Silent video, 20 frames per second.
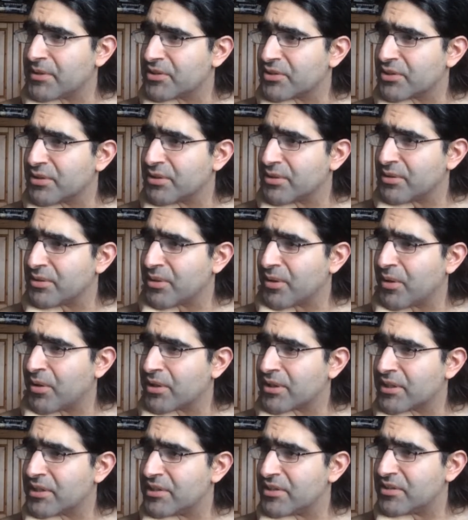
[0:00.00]
until
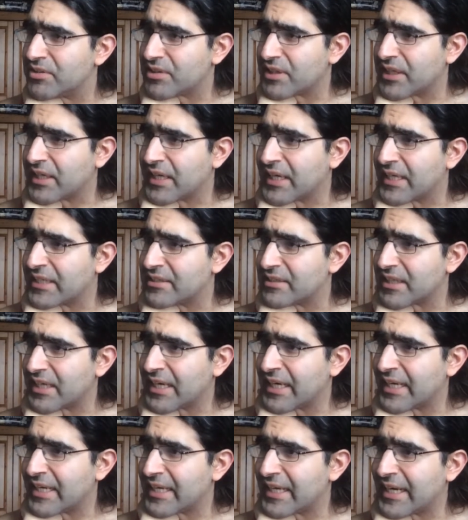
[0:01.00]
August, and
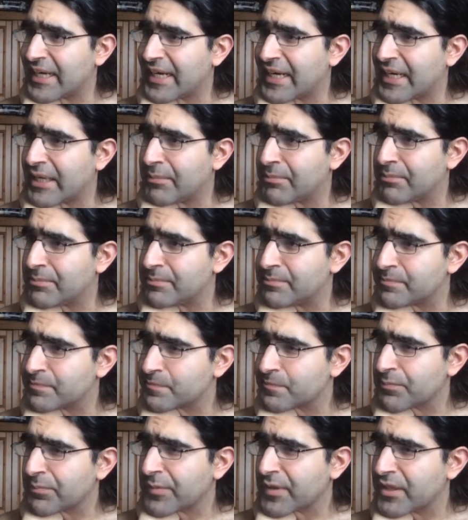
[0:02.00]
I am
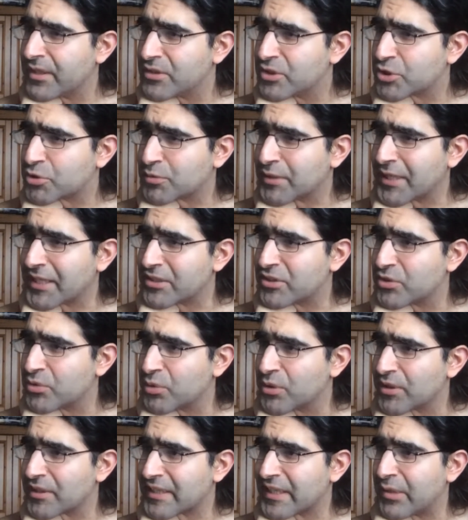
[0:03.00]
trying to
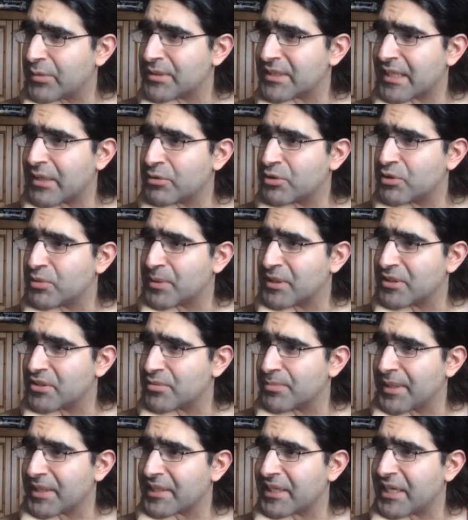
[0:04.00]
work out how to
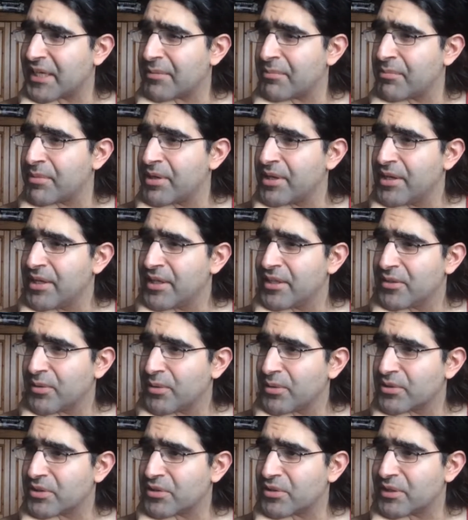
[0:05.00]
print my game.
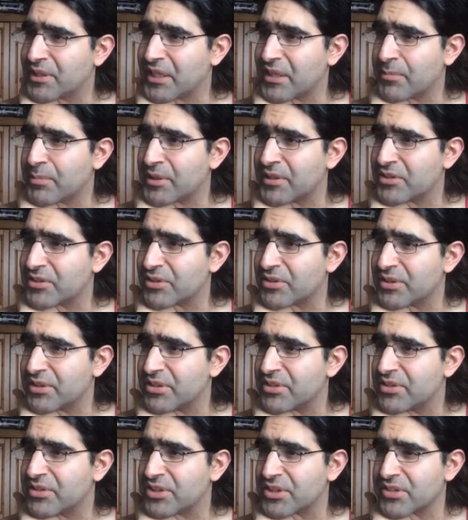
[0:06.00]
All the UK
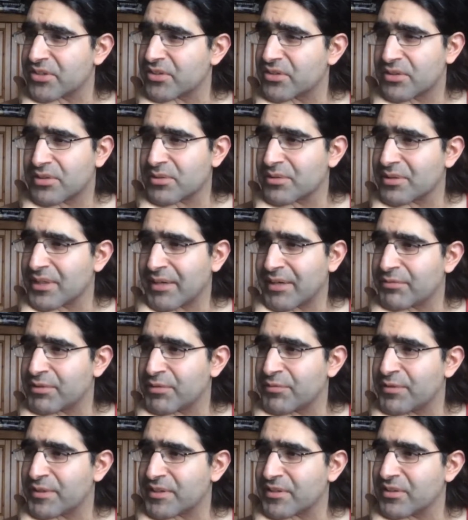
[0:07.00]
printers just don't have
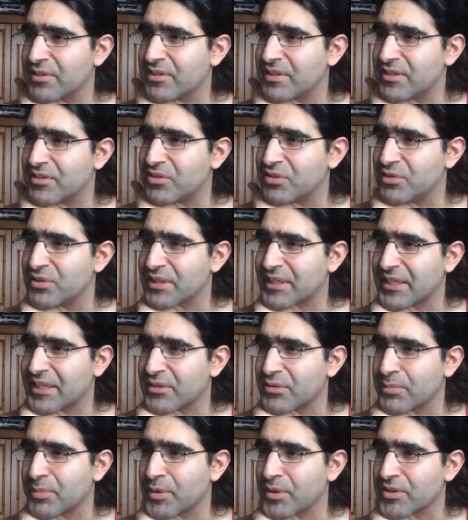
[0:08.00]
the facilities to do the
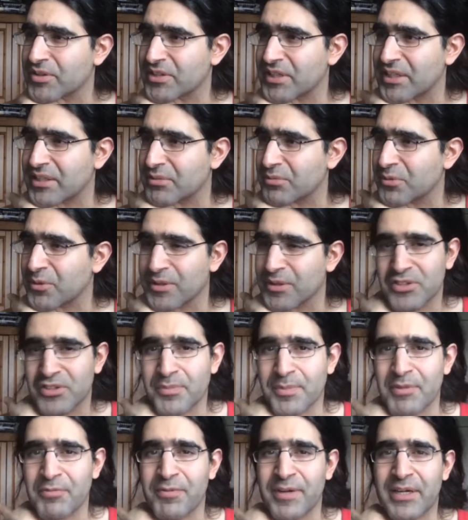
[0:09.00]
kind of box I want.
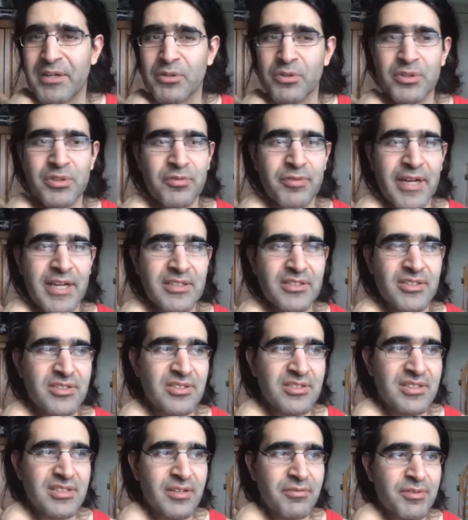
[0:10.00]
To be fair, Ludofact
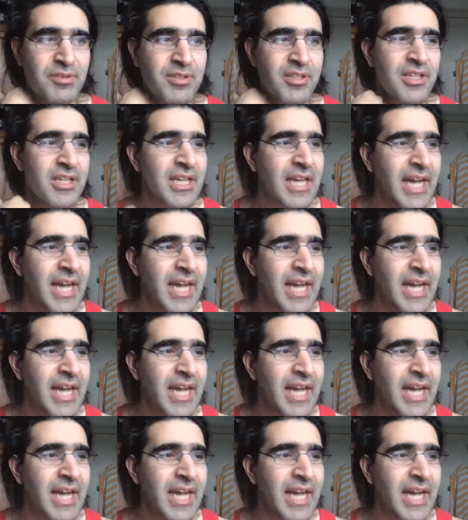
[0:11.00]
doesn't have to.